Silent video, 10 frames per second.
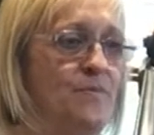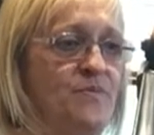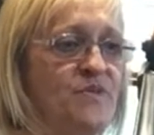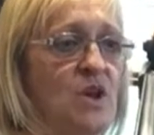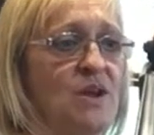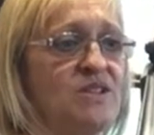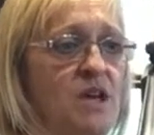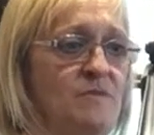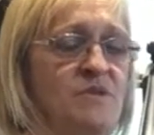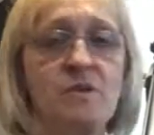So in
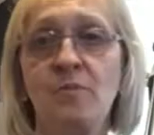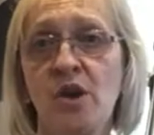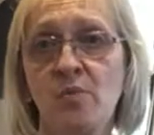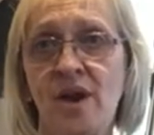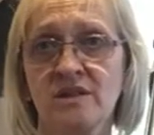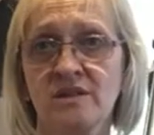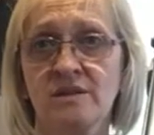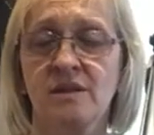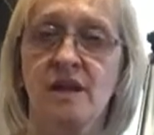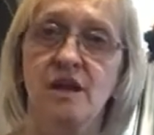terms of the bow
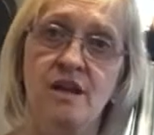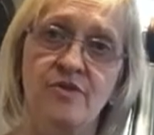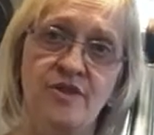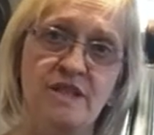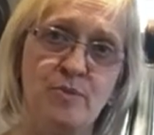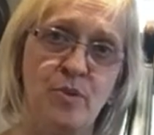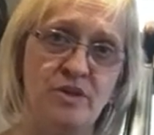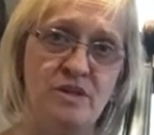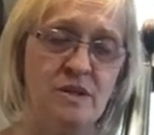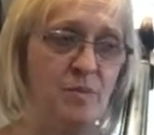pattern at this
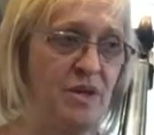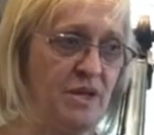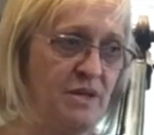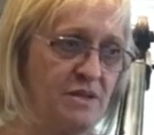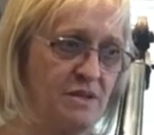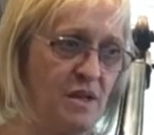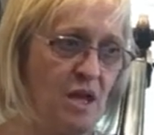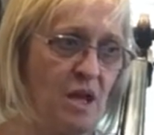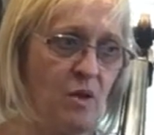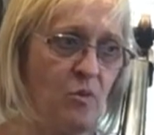point in the piece,
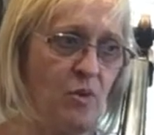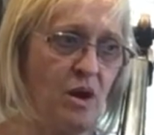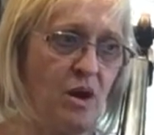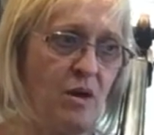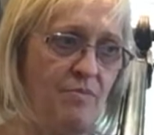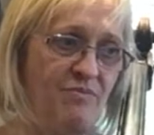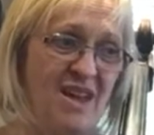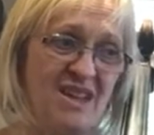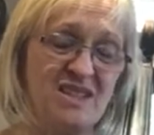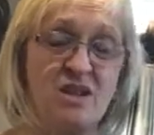
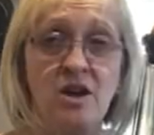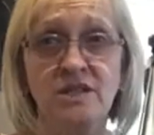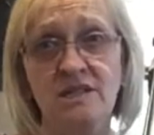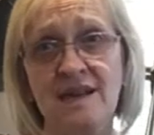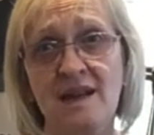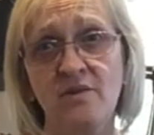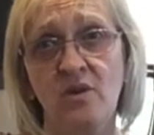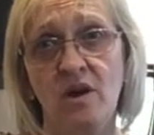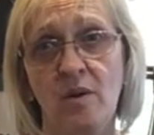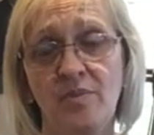starting down or
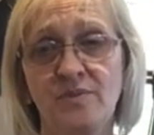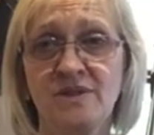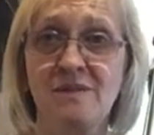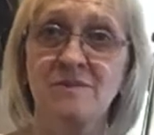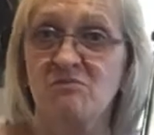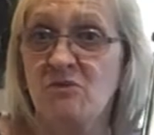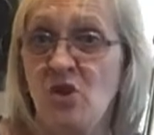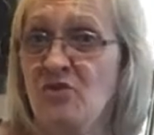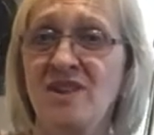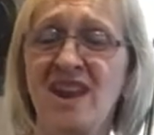up seems of
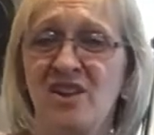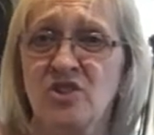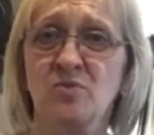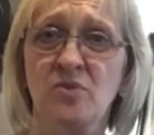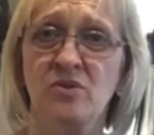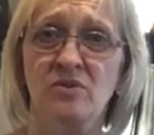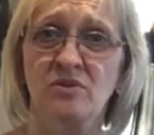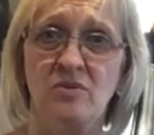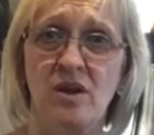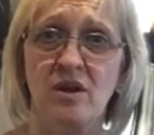negligible
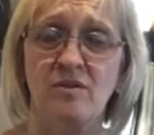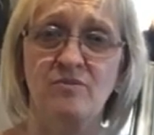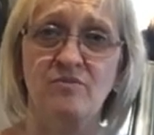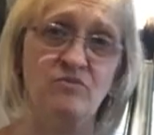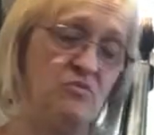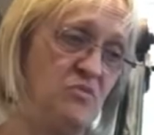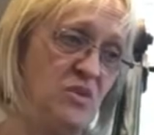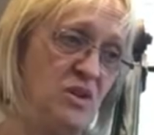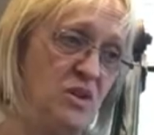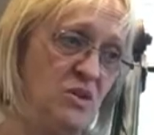
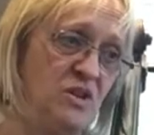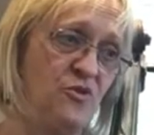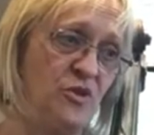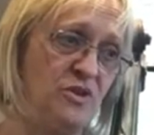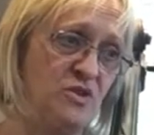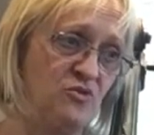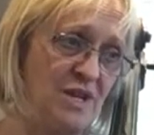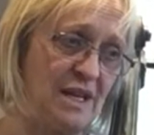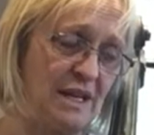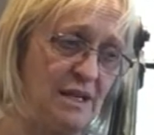difference
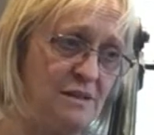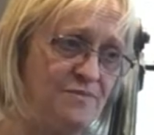really.